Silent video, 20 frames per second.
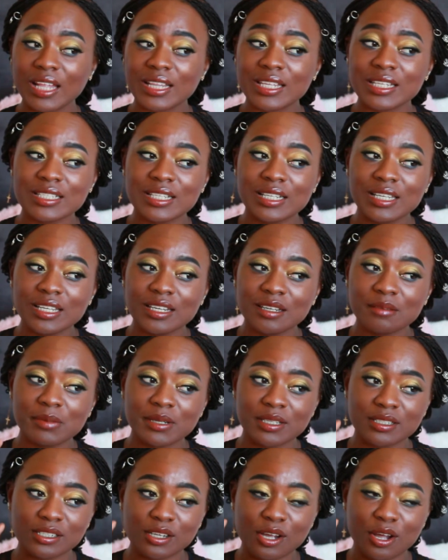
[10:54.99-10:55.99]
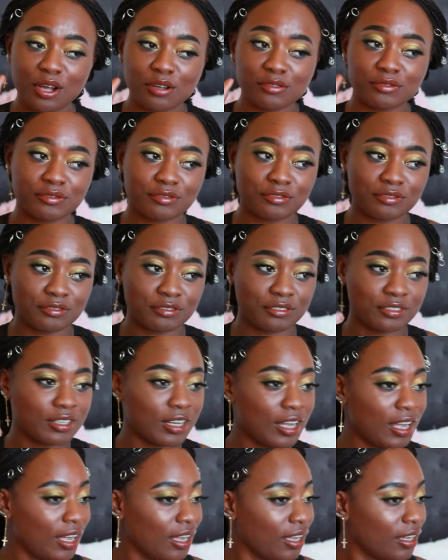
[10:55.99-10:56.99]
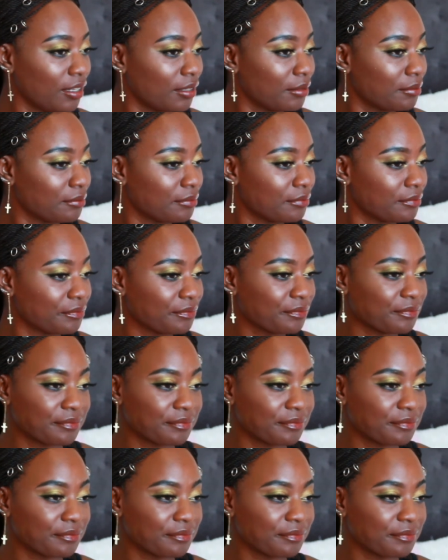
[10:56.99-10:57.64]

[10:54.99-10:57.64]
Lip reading: There's a little bit of